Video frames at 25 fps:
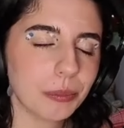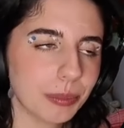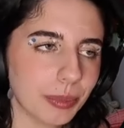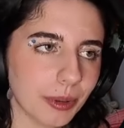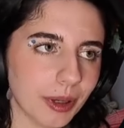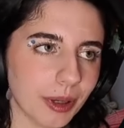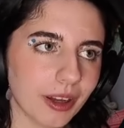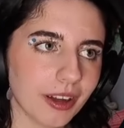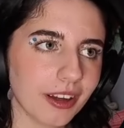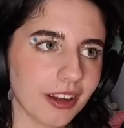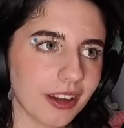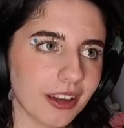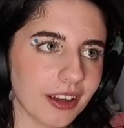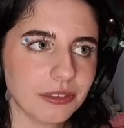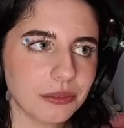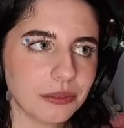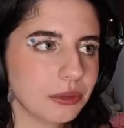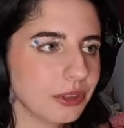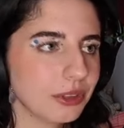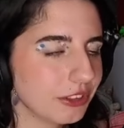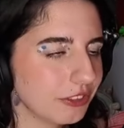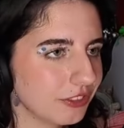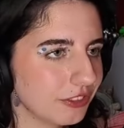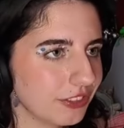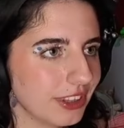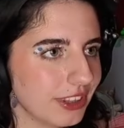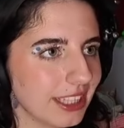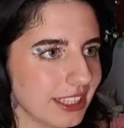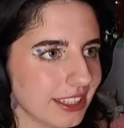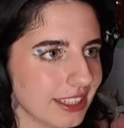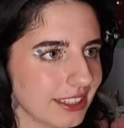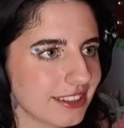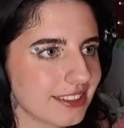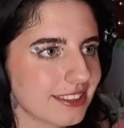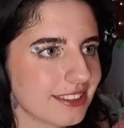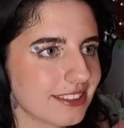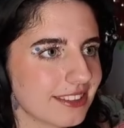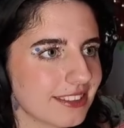But with
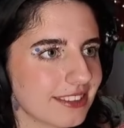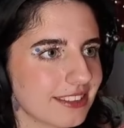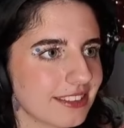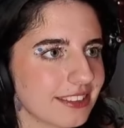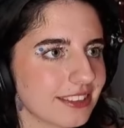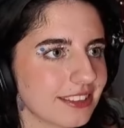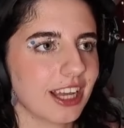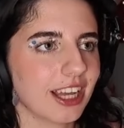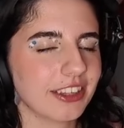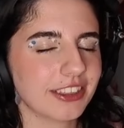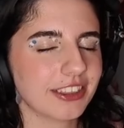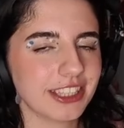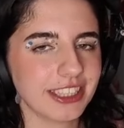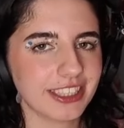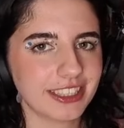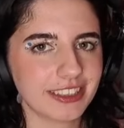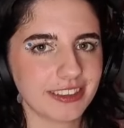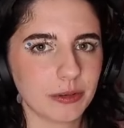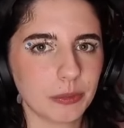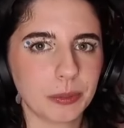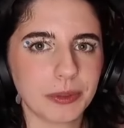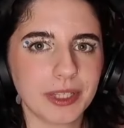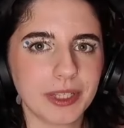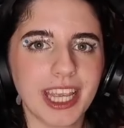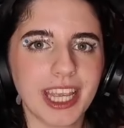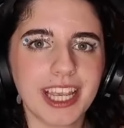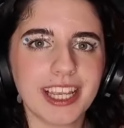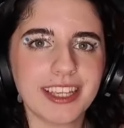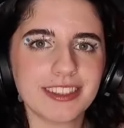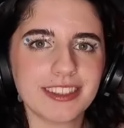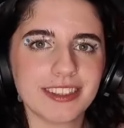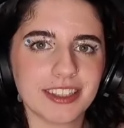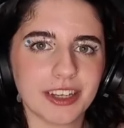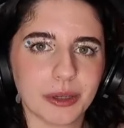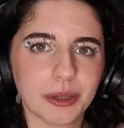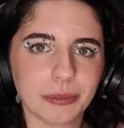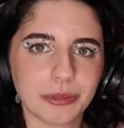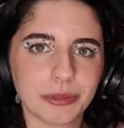this, I think it would be
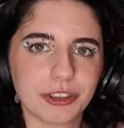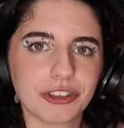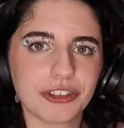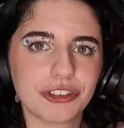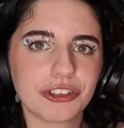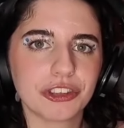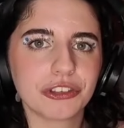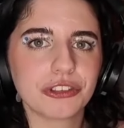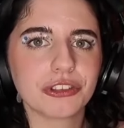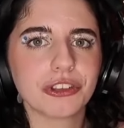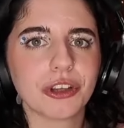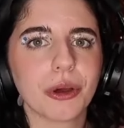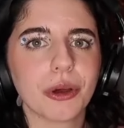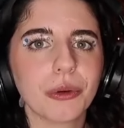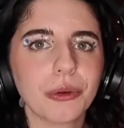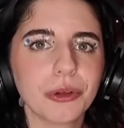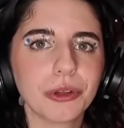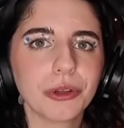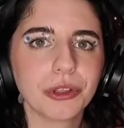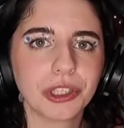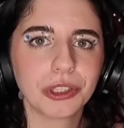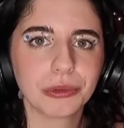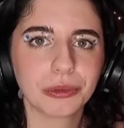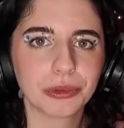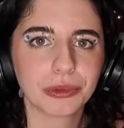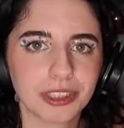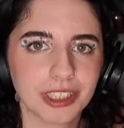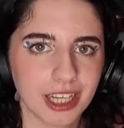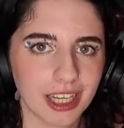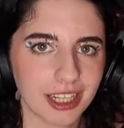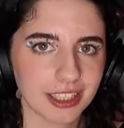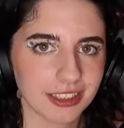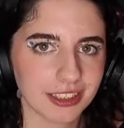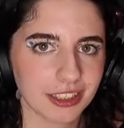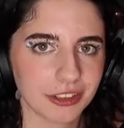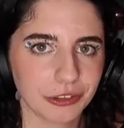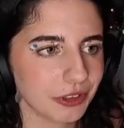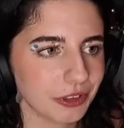easier because you know who you
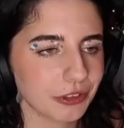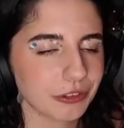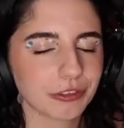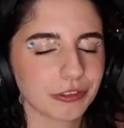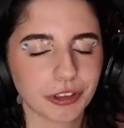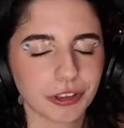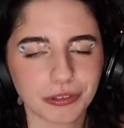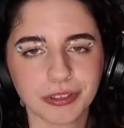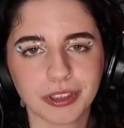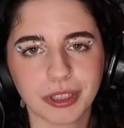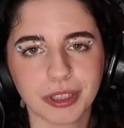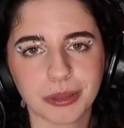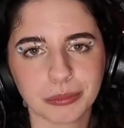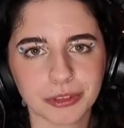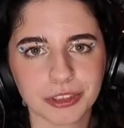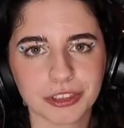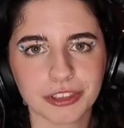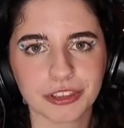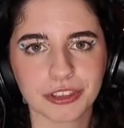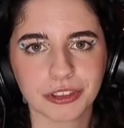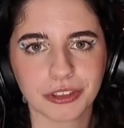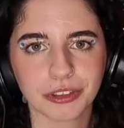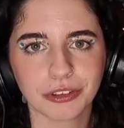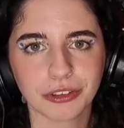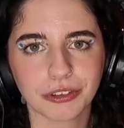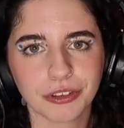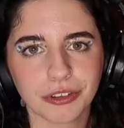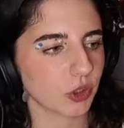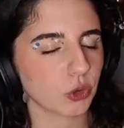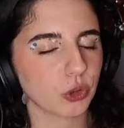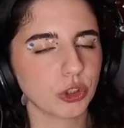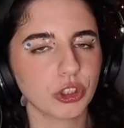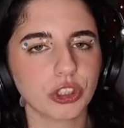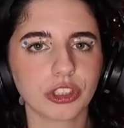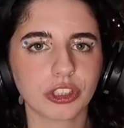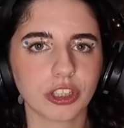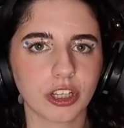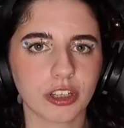hand out your phone number to. Or
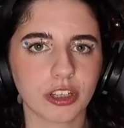you could